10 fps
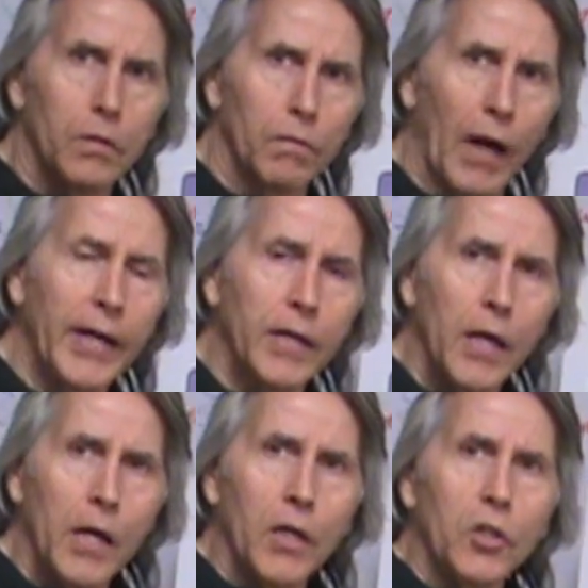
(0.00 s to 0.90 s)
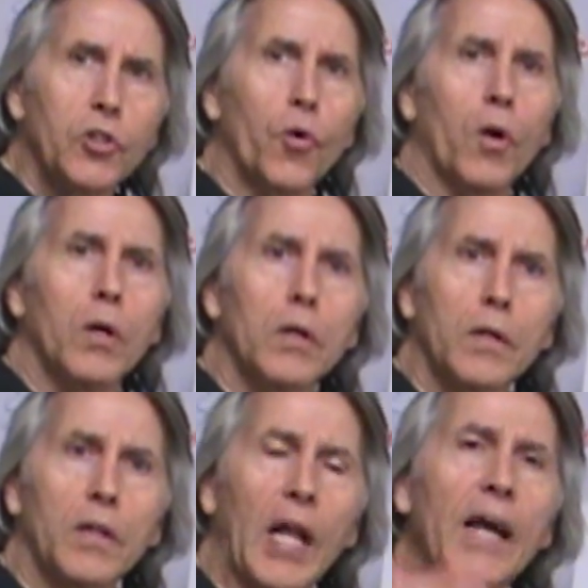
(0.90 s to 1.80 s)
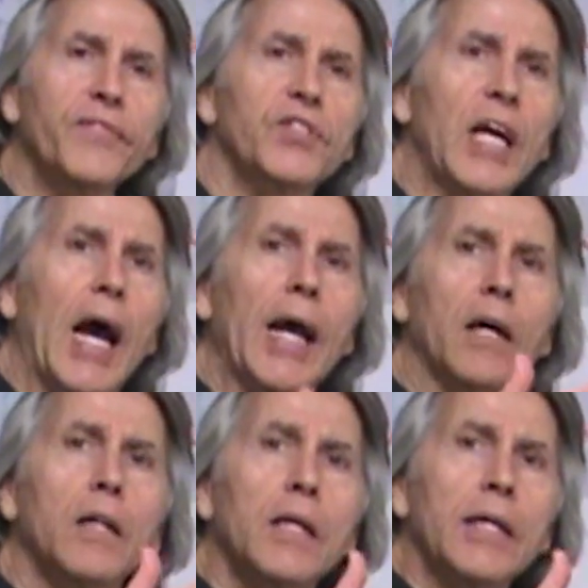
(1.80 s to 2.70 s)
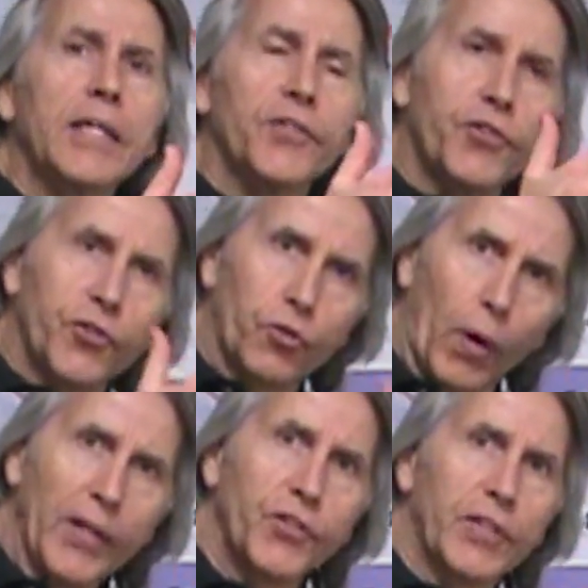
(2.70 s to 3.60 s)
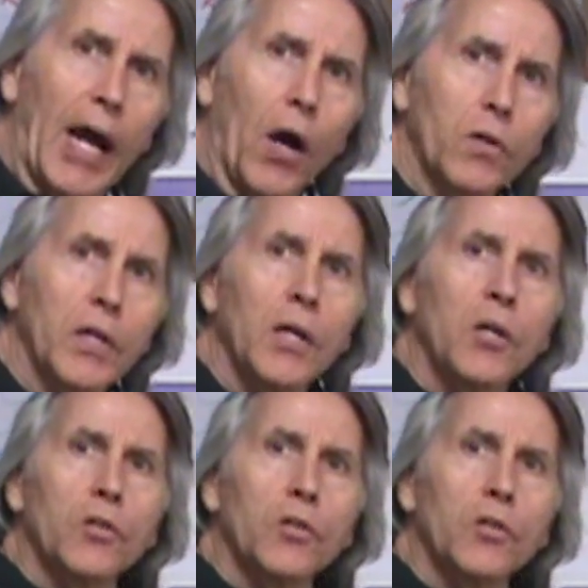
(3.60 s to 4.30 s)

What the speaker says: Right? Your lifestyle is stressed out,